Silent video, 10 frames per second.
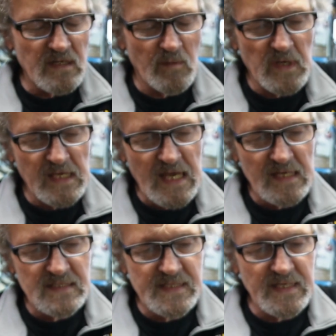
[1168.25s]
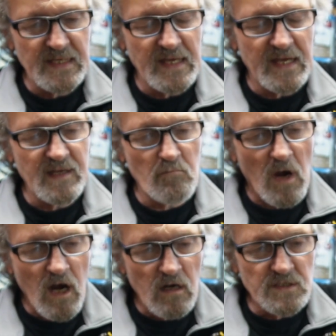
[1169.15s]
and we can't see any
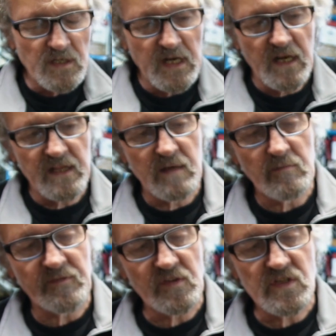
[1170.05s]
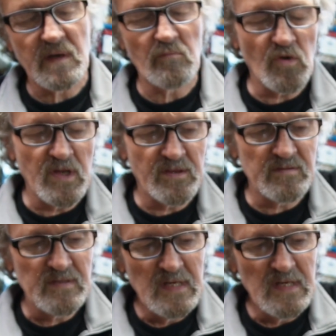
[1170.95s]
marks on anything, but for some reason,